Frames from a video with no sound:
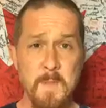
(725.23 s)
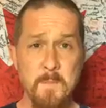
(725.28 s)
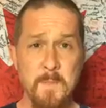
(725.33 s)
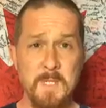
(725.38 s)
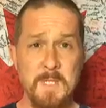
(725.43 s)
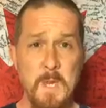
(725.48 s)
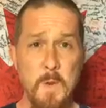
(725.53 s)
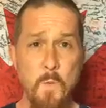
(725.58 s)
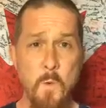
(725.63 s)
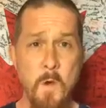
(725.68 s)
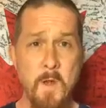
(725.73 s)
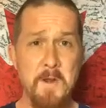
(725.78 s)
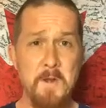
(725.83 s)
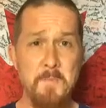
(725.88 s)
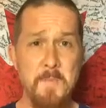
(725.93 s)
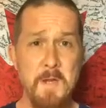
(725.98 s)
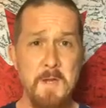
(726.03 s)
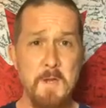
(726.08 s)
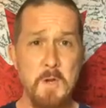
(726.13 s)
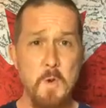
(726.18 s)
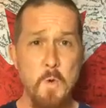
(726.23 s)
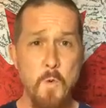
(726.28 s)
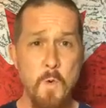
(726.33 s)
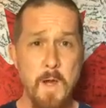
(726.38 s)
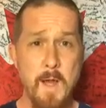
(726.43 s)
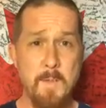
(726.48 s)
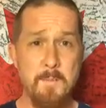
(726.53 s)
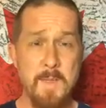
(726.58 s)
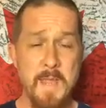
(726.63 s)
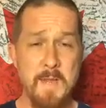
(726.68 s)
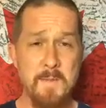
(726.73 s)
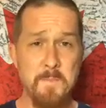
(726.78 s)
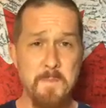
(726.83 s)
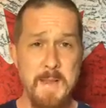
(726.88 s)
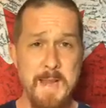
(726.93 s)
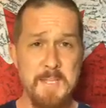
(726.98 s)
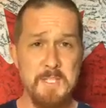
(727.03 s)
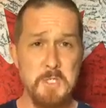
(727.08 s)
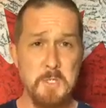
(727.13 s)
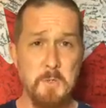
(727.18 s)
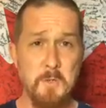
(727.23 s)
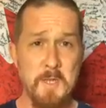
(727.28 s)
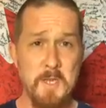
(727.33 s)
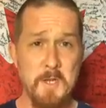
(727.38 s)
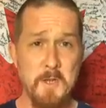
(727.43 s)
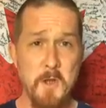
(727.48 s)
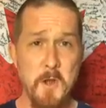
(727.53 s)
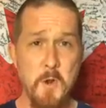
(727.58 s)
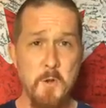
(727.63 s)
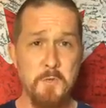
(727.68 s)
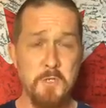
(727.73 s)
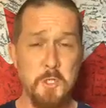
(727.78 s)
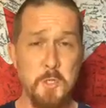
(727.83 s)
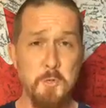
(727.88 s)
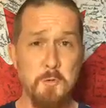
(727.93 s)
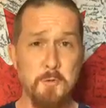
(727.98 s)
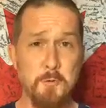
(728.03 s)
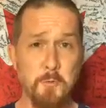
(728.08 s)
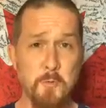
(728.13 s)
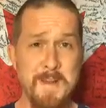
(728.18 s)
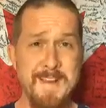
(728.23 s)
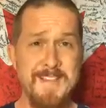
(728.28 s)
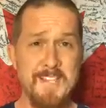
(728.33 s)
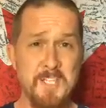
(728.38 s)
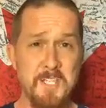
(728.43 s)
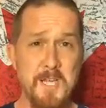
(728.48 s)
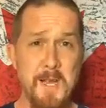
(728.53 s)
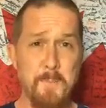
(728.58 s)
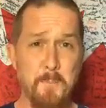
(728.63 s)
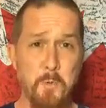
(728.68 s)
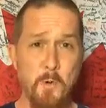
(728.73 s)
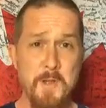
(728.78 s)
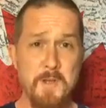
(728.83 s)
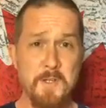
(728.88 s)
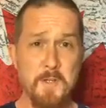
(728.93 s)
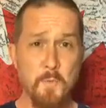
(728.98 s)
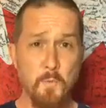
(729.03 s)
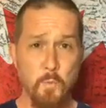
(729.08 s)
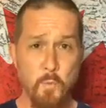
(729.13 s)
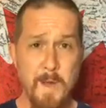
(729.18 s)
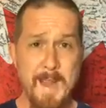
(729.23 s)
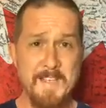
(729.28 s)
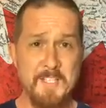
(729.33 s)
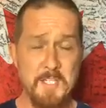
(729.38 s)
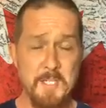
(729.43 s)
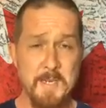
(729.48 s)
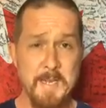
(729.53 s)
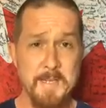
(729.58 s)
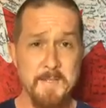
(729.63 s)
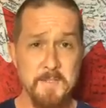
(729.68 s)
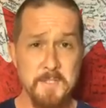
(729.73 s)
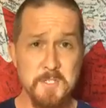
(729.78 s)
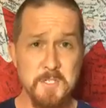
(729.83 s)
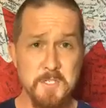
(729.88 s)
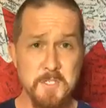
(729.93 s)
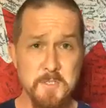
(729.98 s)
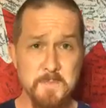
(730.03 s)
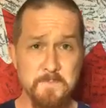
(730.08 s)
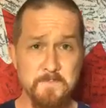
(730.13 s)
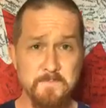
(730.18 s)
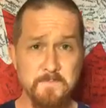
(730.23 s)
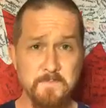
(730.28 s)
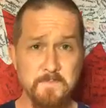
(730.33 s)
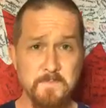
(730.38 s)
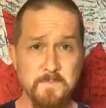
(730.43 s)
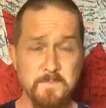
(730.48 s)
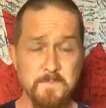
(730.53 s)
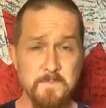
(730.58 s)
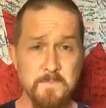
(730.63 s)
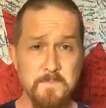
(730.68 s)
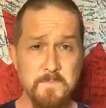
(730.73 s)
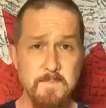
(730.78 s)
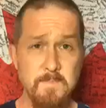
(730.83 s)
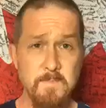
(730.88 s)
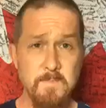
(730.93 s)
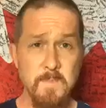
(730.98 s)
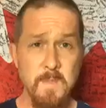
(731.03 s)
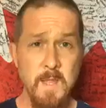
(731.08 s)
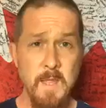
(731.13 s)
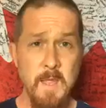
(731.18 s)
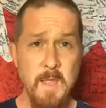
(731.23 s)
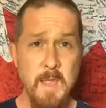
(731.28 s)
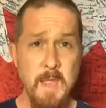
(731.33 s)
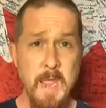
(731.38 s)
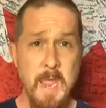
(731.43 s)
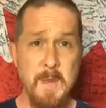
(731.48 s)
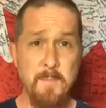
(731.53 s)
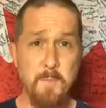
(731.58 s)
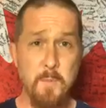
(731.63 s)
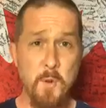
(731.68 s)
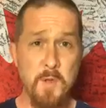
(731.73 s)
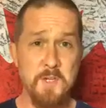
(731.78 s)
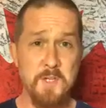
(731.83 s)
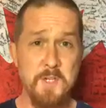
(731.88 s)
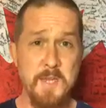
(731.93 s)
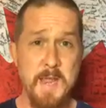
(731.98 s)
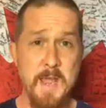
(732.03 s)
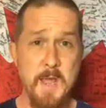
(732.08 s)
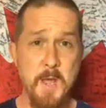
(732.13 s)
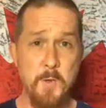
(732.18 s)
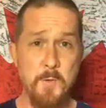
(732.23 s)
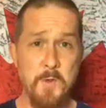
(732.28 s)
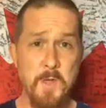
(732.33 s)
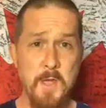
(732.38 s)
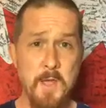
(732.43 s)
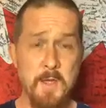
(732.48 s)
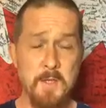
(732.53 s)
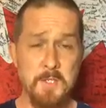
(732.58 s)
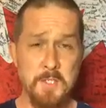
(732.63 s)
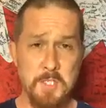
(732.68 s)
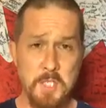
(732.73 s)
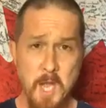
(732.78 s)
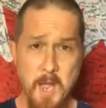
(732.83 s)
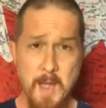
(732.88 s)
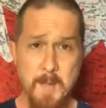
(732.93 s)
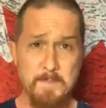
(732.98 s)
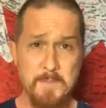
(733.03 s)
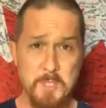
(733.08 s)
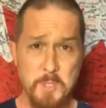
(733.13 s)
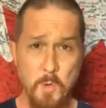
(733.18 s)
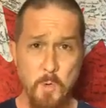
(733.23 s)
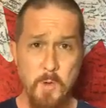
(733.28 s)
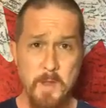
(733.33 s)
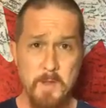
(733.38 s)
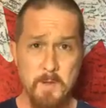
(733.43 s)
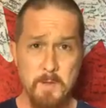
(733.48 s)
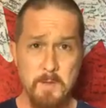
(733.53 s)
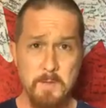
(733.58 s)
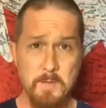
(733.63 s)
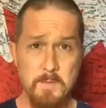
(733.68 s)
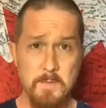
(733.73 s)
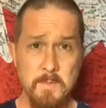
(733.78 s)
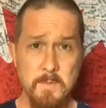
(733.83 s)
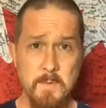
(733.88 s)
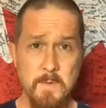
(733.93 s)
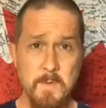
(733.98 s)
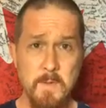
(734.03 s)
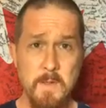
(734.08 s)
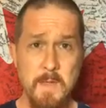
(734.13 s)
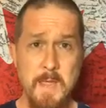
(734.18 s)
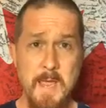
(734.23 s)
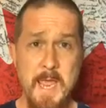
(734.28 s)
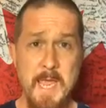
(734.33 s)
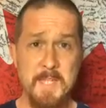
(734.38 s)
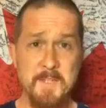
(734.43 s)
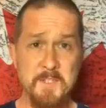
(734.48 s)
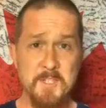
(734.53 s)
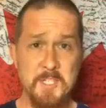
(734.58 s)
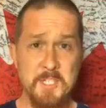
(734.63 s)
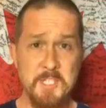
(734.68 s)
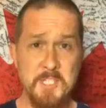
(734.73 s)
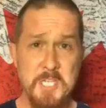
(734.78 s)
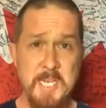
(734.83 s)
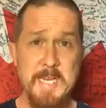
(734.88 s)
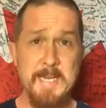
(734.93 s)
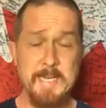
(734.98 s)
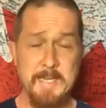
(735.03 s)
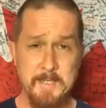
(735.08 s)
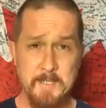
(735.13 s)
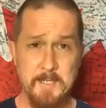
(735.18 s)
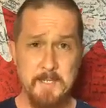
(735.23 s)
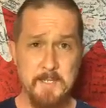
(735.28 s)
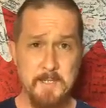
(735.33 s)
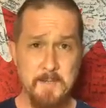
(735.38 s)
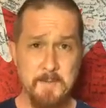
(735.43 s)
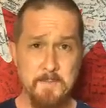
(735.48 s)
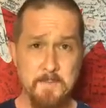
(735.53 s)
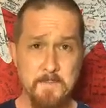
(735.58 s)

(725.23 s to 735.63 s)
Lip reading: But they wanted me to go up and basically go to 3 separate residents and put down topsoil and seed it.